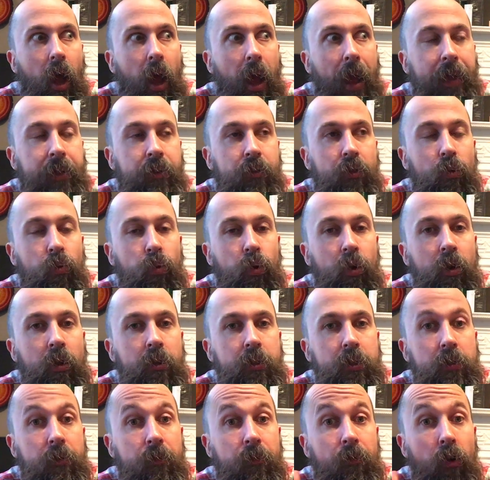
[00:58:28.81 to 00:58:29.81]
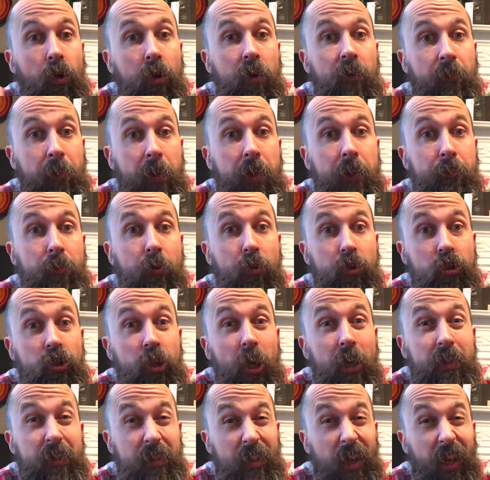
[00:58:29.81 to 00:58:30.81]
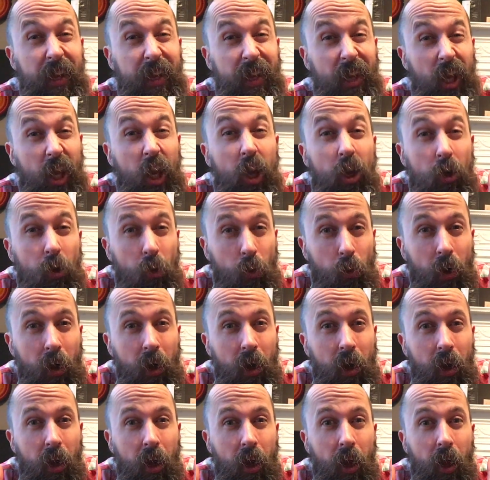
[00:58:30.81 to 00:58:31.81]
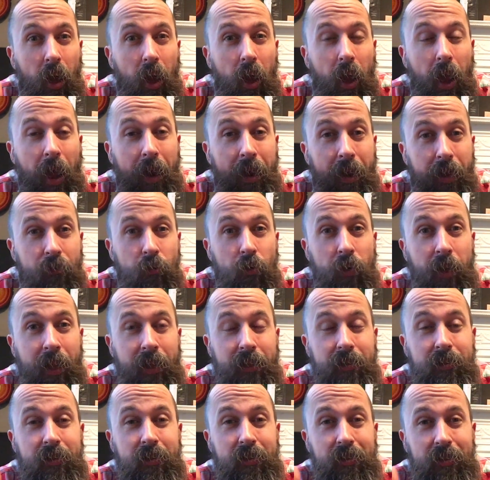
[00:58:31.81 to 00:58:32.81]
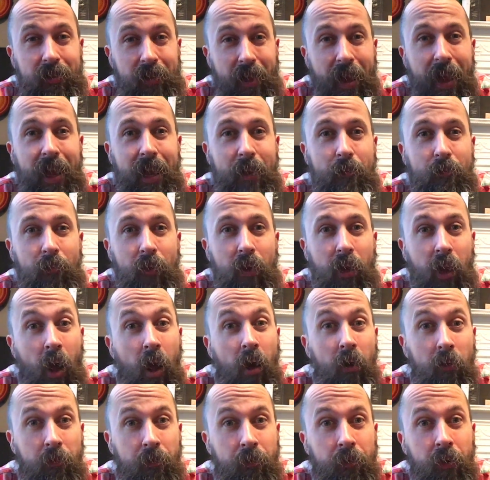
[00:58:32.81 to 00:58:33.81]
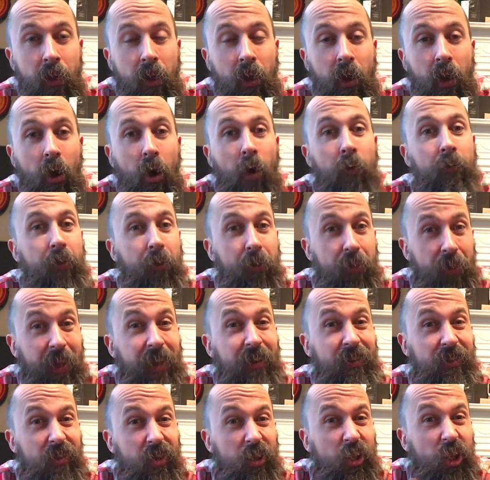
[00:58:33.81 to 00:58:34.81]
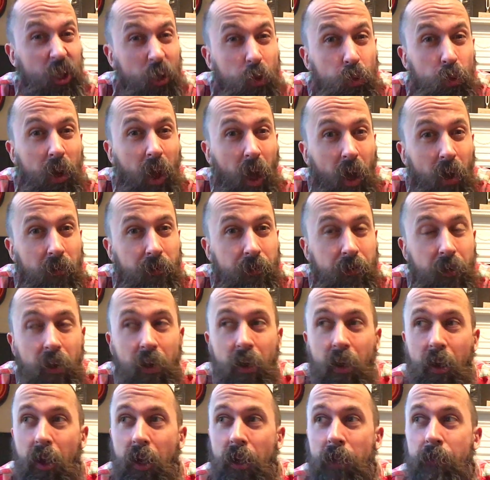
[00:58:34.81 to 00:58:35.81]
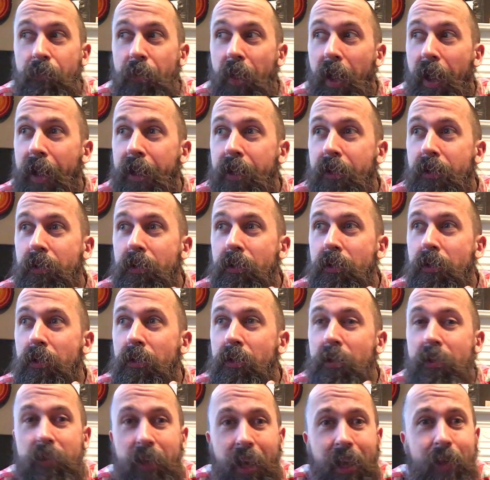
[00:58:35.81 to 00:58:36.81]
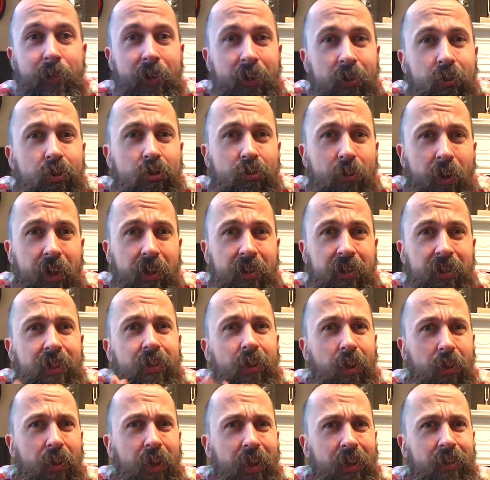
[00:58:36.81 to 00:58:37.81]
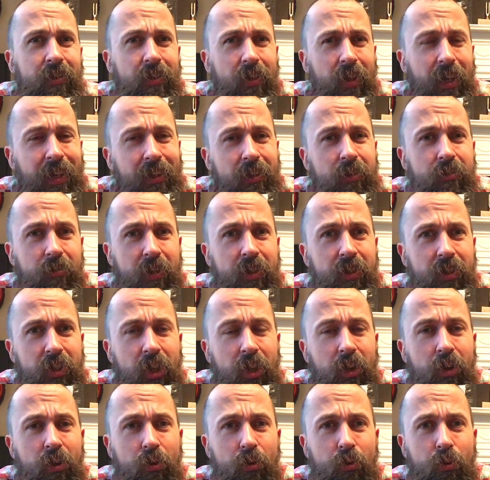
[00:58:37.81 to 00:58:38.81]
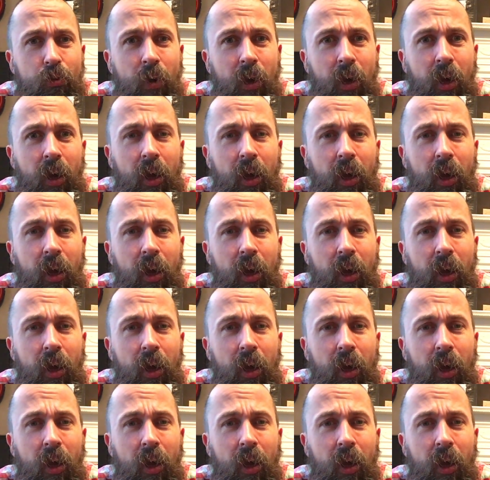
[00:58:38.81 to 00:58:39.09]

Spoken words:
and the world is full of people just like you, and everyone has the same love of the things that you love, and the same interest in the things that interest you.